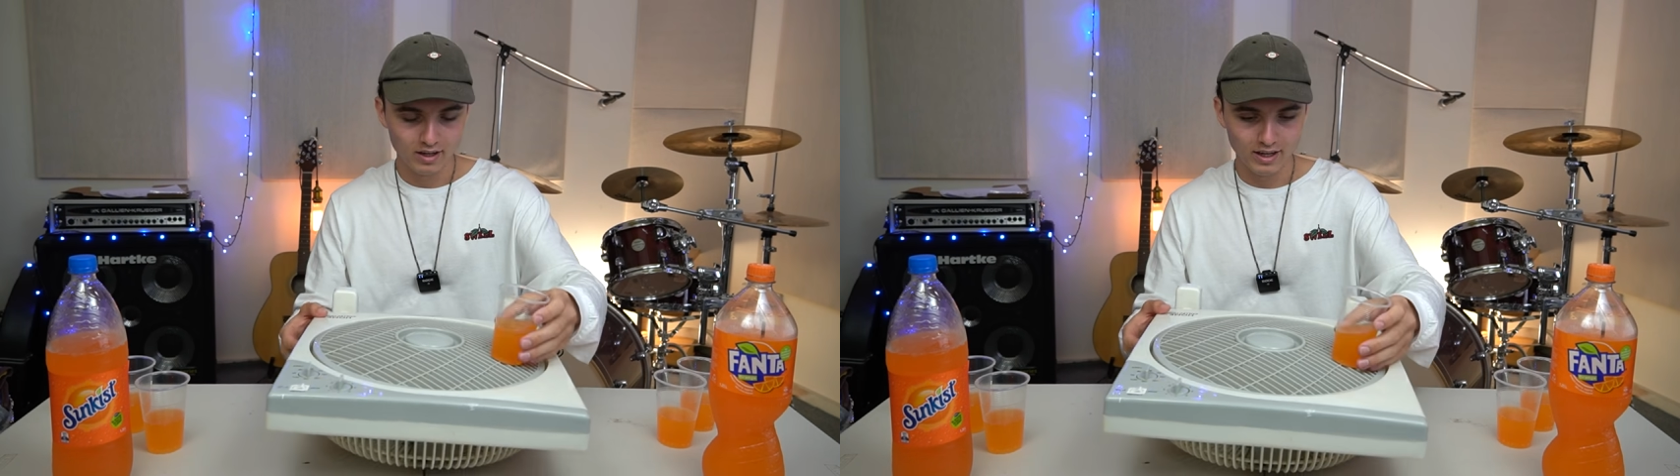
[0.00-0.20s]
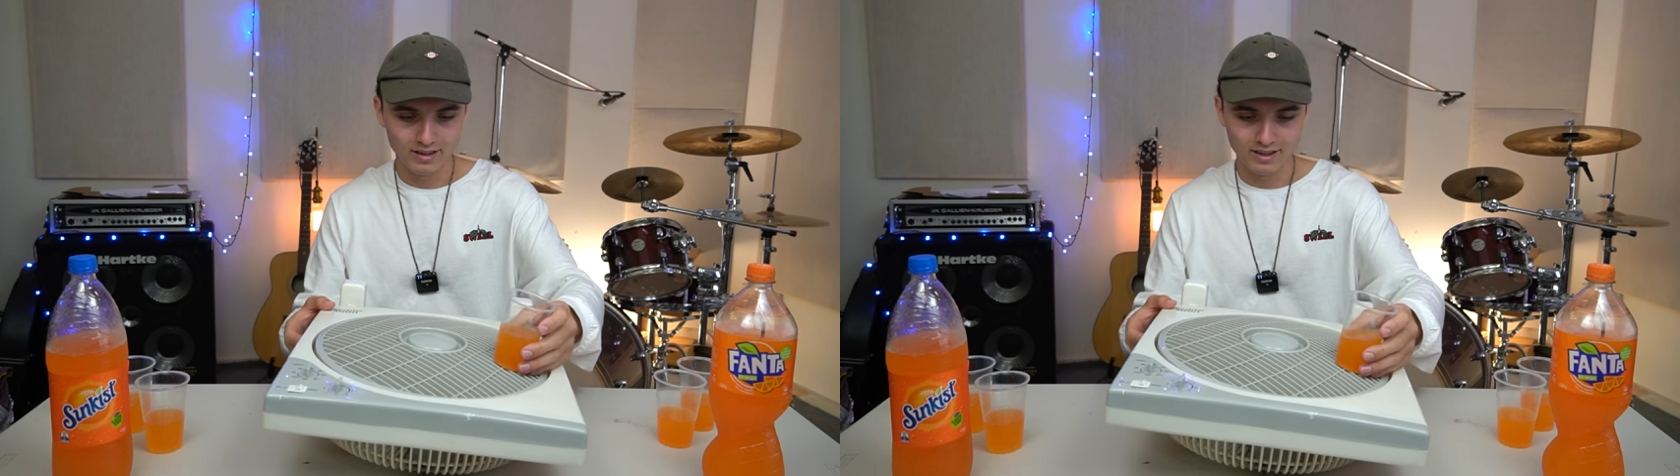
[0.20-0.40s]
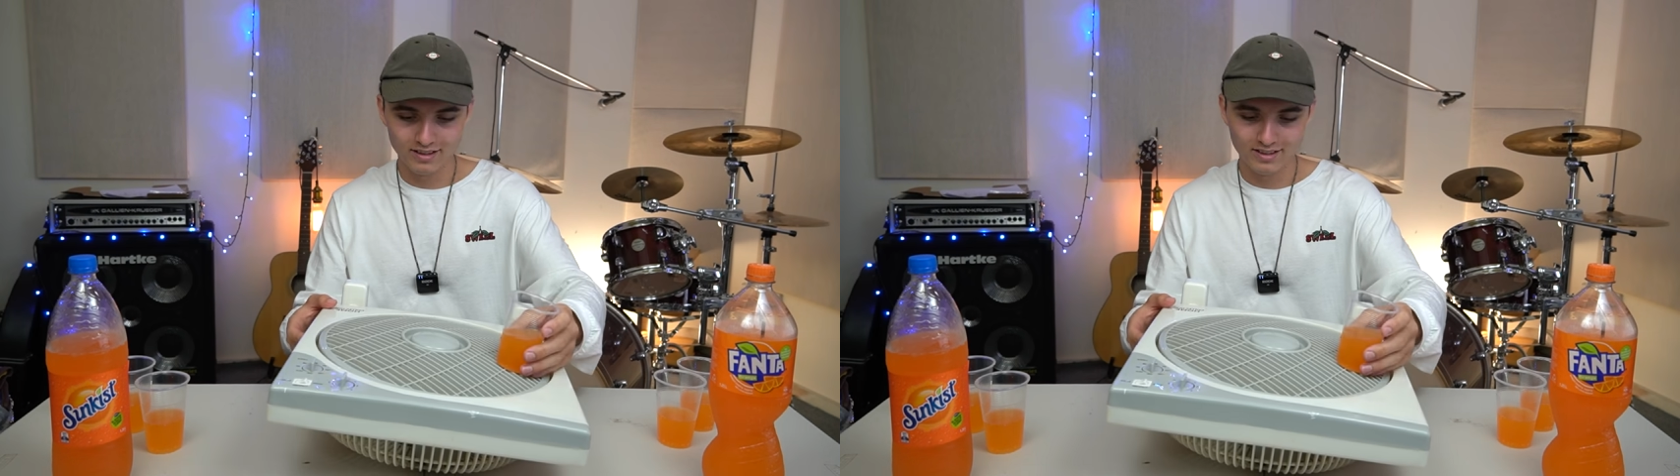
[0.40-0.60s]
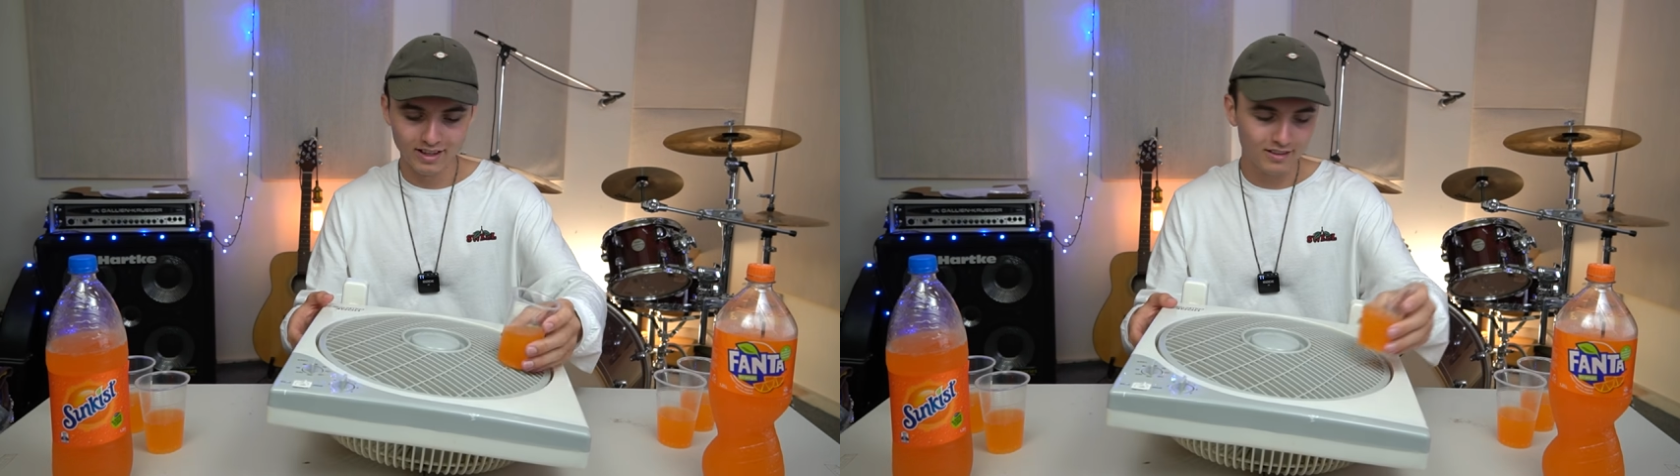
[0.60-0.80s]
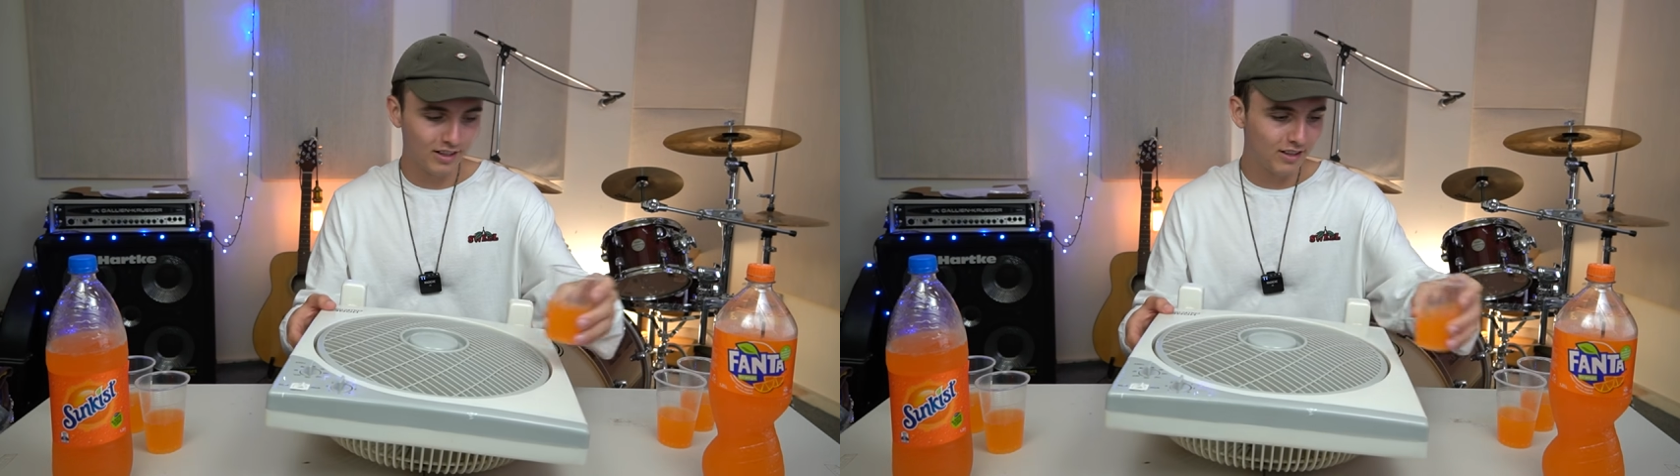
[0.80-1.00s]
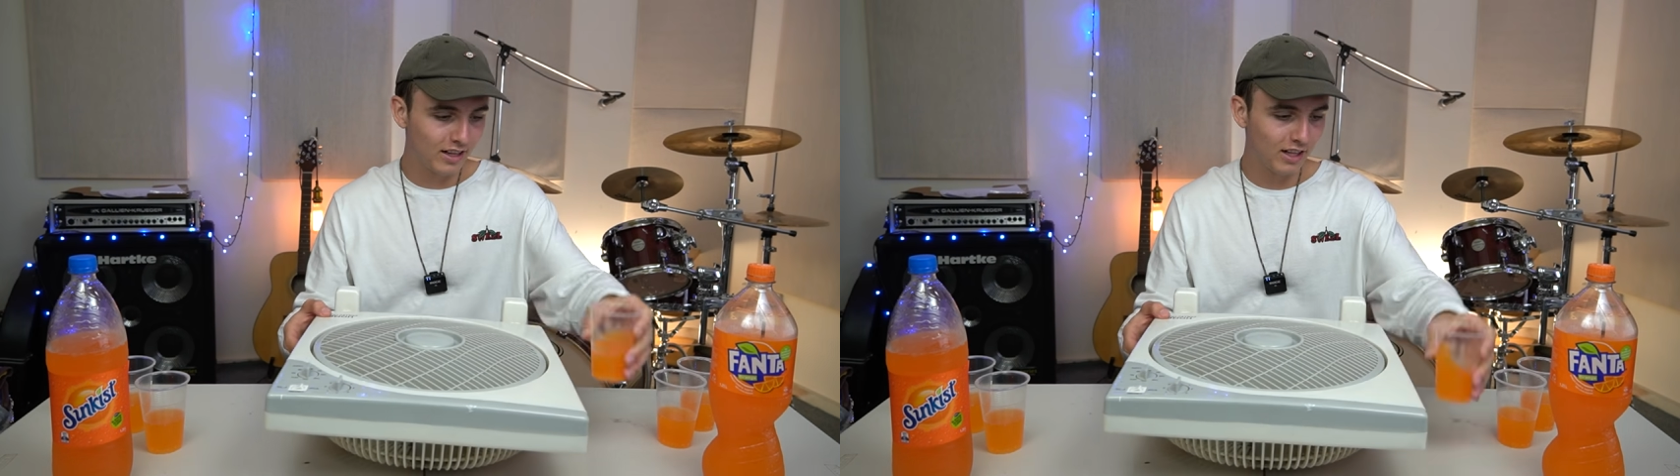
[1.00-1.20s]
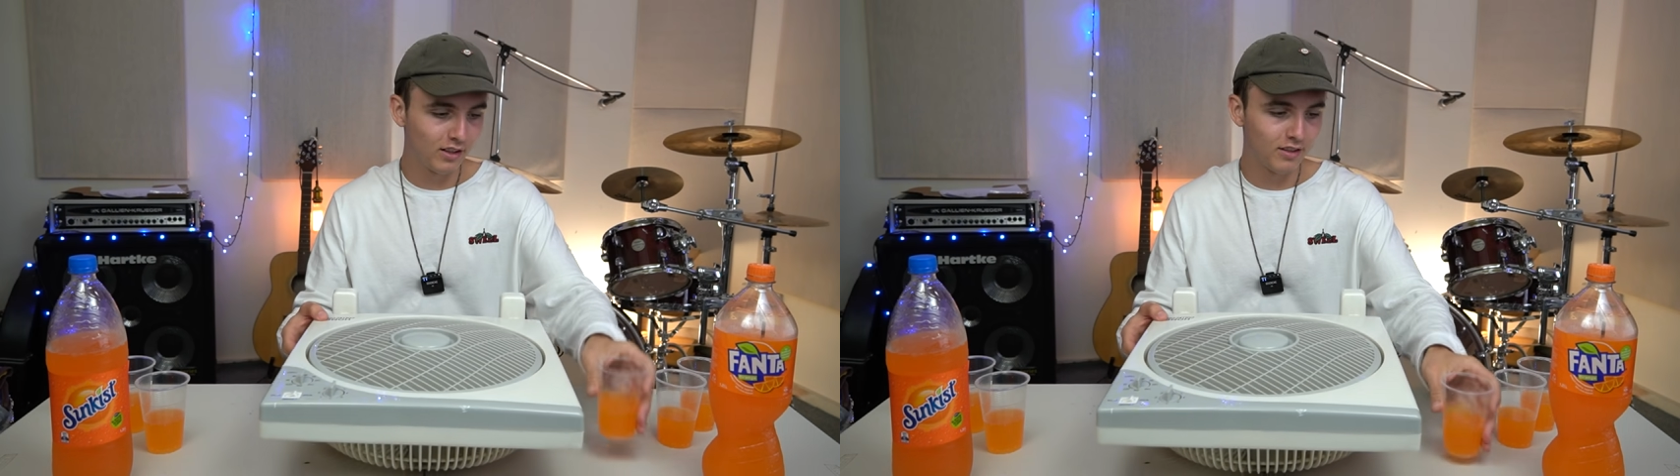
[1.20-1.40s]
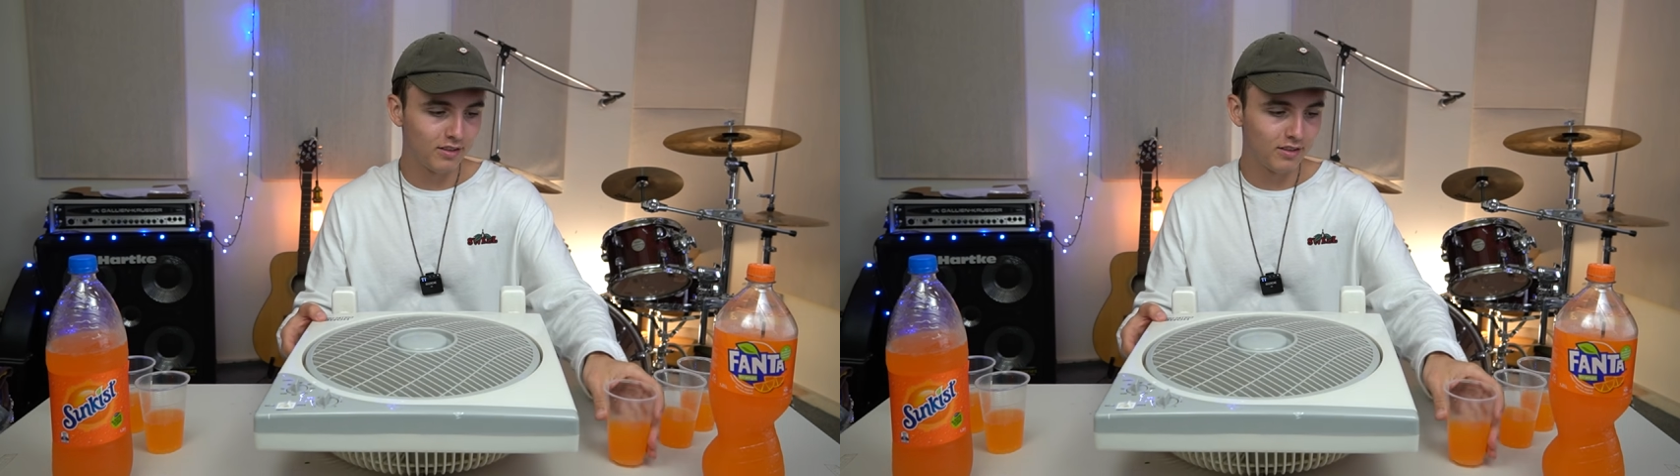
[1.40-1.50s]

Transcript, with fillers: It, this doesn't exactly